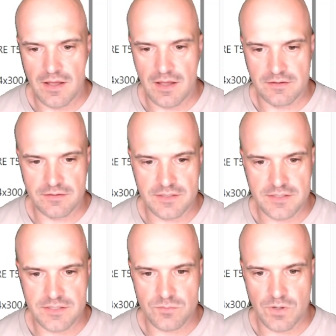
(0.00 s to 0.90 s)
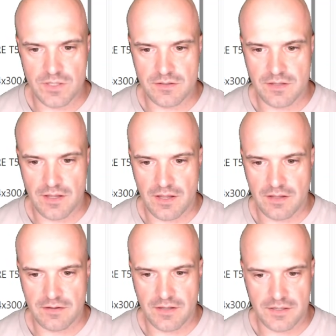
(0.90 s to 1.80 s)
And this is what
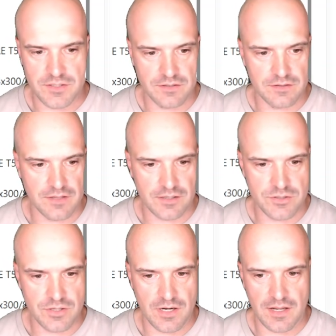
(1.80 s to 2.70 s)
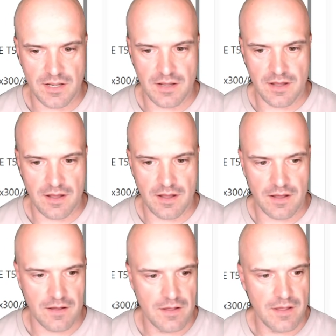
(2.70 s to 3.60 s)
the agent actually
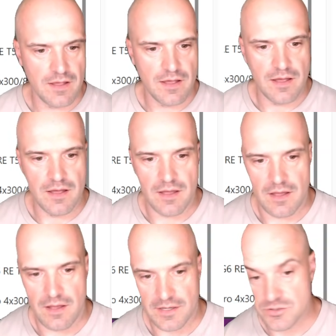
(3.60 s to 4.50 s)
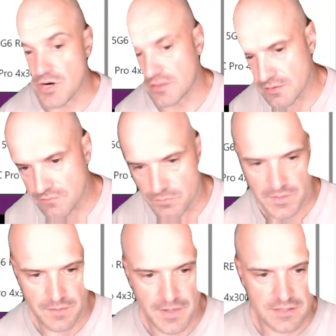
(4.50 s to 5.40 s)
extracted from
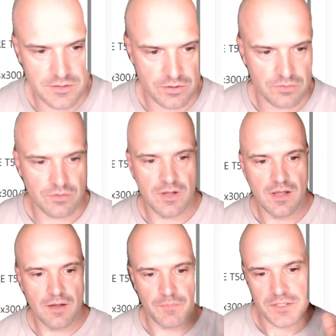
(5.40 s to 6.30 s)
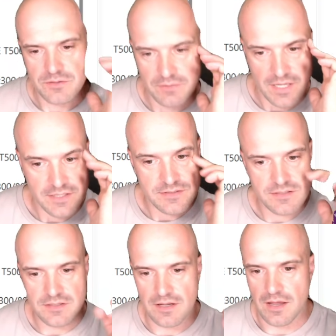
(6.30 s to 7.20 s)
the email. So bunch of
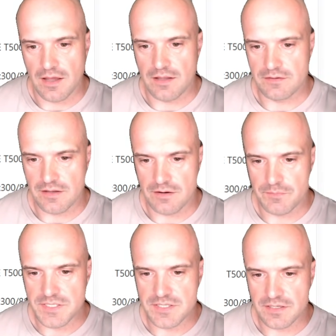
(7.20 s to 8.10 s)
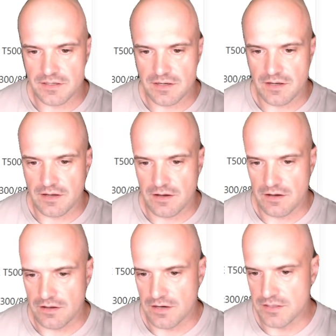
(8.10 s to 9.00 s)
lines. They are missing
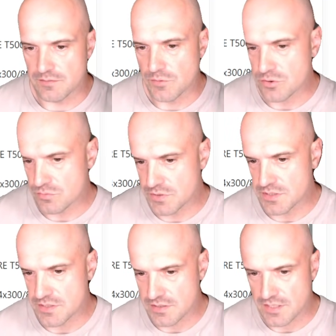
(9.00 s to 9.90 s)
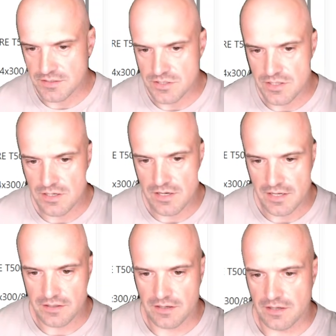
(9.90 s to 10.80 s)
item no's, which is intentional.
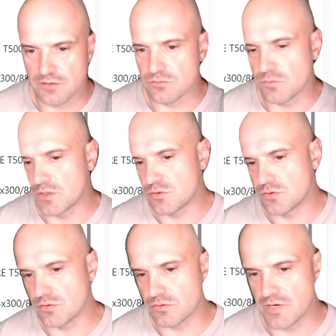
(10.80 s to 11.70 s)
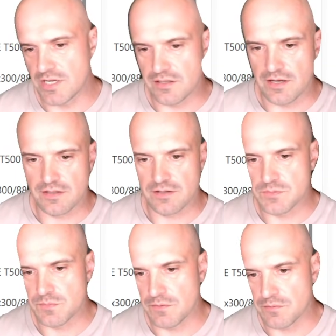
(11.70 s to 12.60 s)
Like I don't want to create the
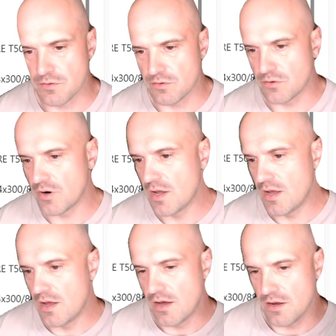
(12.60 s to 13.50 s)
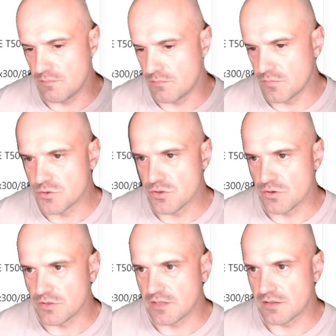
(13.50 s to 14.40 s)
items before I'm
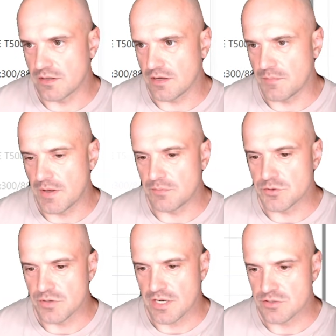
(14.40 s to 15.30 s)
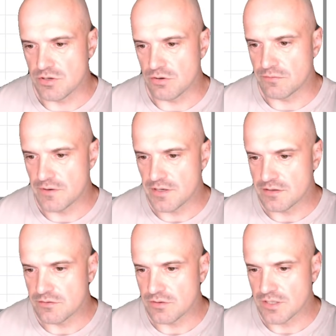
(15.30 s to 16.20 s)
sure that I'm able to actually offer
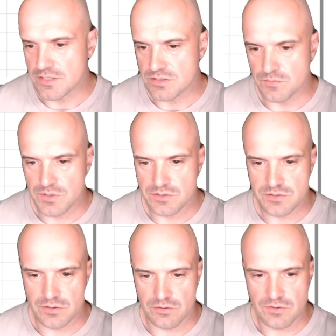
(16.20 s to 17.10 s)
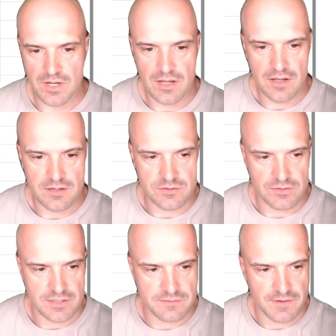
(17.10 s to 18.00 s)
it to the customers. So
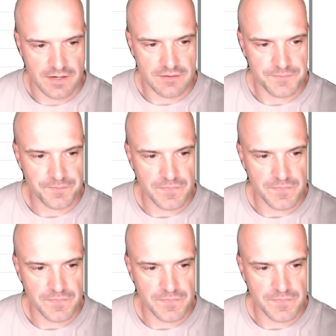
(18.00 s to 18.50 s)
that's fine.